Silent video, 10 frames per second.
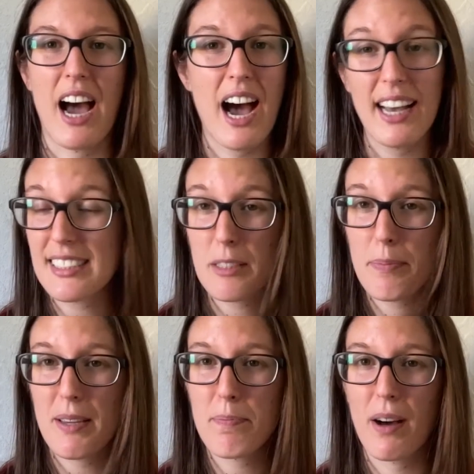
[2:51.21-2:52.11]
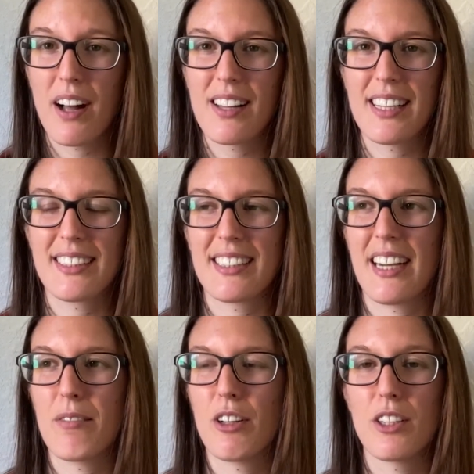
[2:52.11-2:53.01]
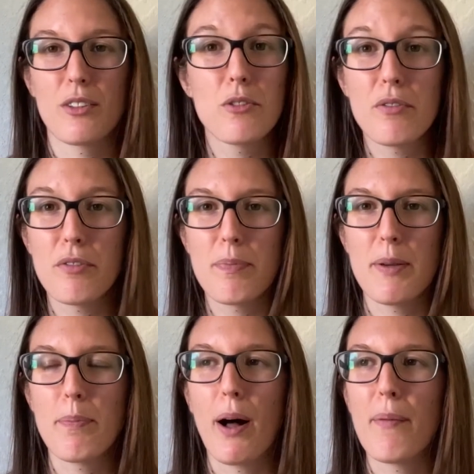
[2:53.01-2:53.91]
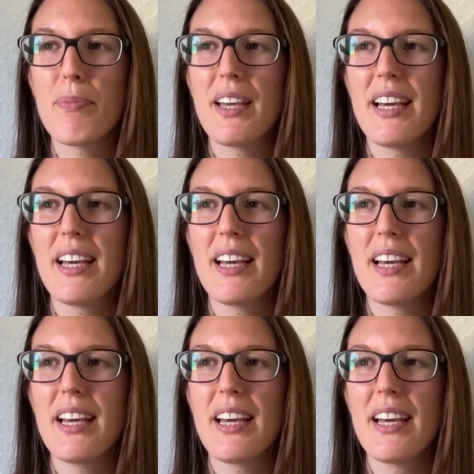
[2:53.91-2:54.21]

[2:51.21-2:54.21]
ask people and that I want to do with people.